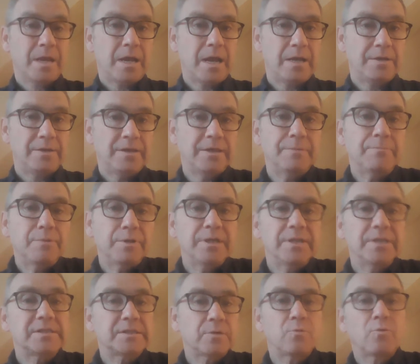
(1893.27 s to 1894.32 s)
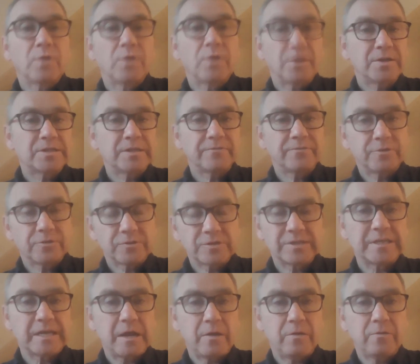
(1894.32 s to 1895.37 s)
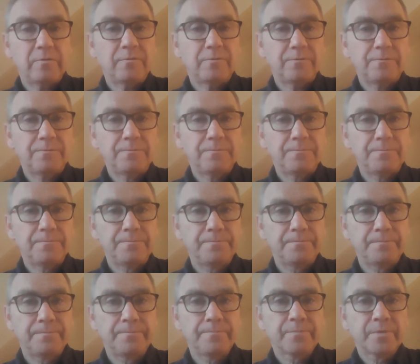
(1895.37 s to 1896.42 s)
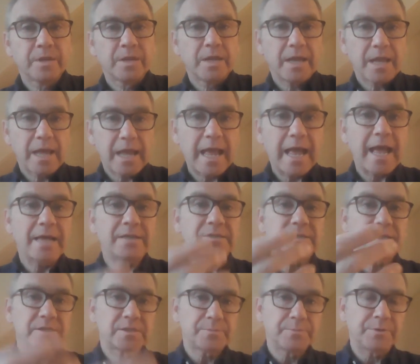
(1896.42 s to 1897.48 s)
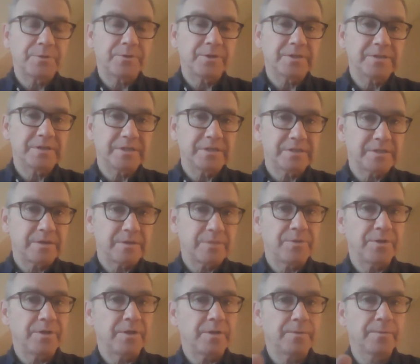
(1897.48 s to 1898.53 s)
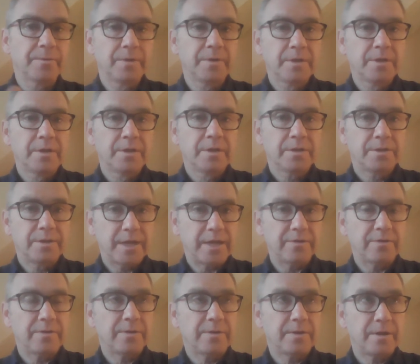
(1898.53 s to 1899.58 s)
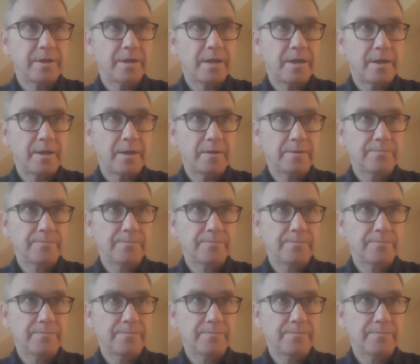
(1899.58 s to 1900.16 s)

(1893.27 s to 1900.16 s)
an implicit awareness of yourself as experiencing something that uh,